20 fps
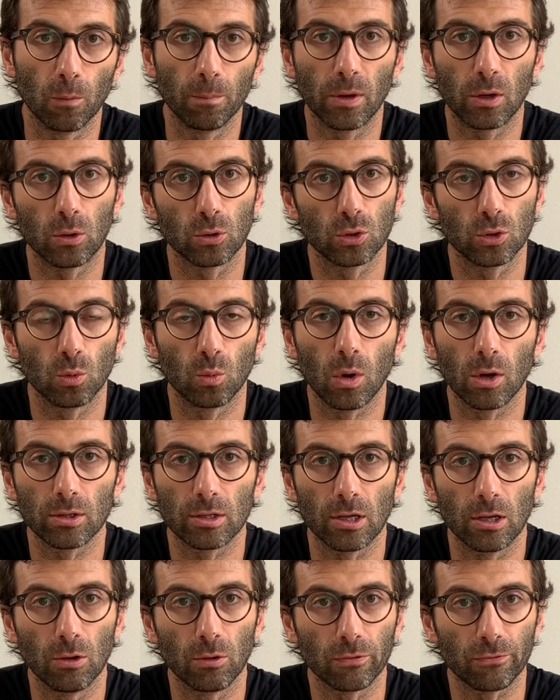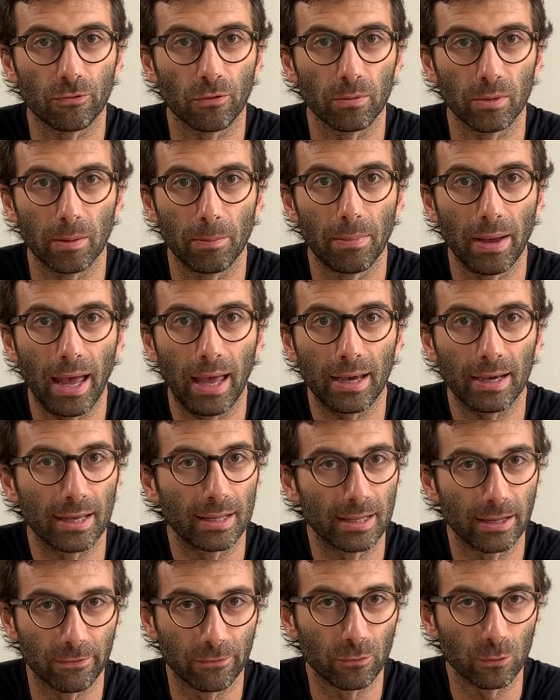because you want a loan from the bank
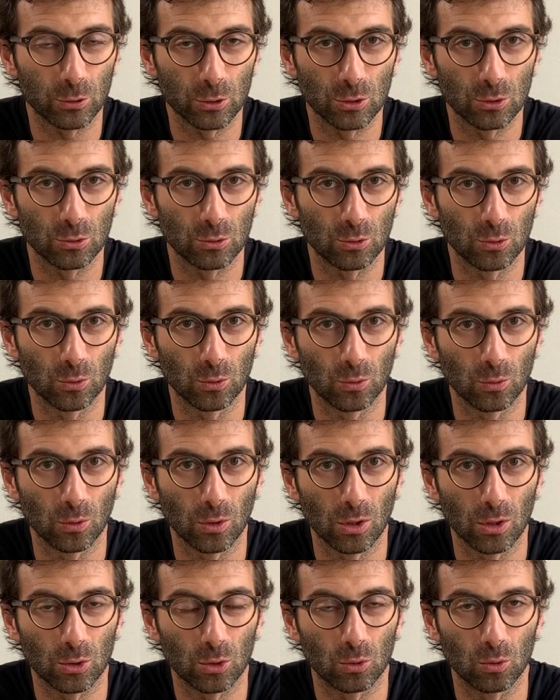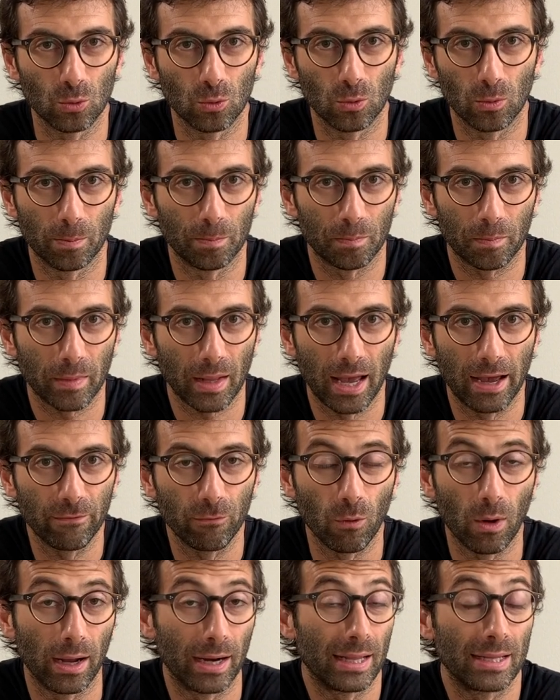and they force you to, uh, to have one.